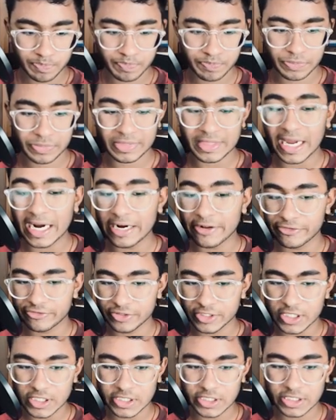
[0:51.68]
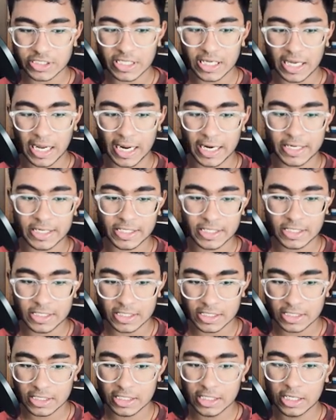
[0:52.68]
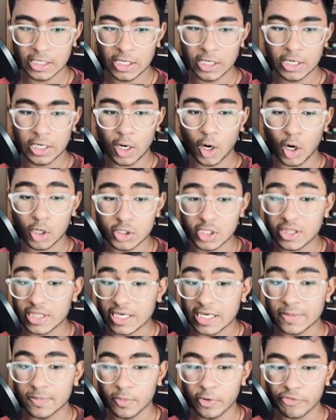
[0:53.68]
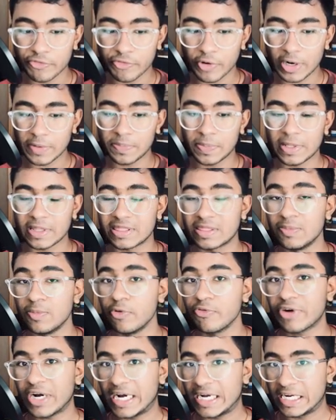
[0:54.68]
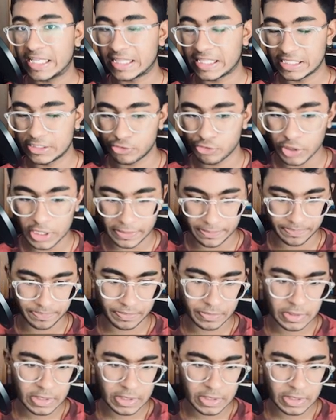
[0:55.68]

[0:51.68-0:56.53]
knight f six, and here on the second move, white plays the move knight to c three.